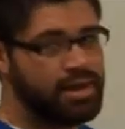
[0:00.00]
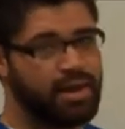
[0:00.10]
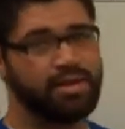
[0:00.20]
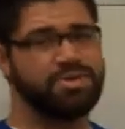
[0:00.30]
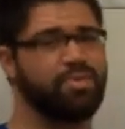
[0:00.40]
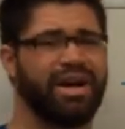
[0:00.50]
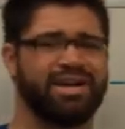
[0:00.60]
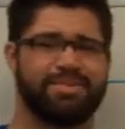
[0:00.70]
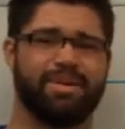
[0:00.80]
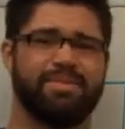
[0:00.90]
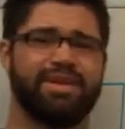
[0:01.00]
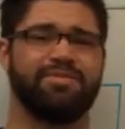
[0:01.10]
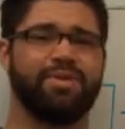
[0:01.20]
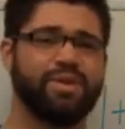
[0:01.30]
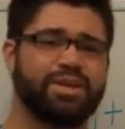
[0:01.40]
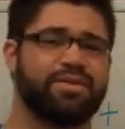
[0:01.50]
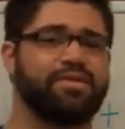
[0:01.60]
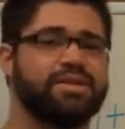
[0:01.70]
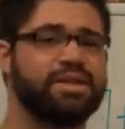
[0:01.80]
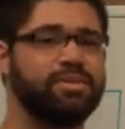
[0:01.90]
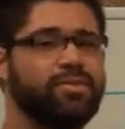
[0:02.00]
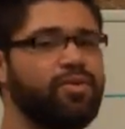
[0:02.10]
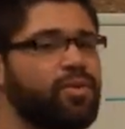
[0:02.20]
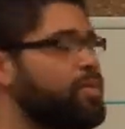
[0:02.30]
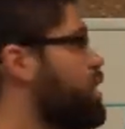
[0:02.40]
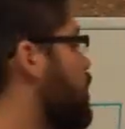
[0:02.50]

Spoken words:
These brackets might be confusing if you haven't seen them before, but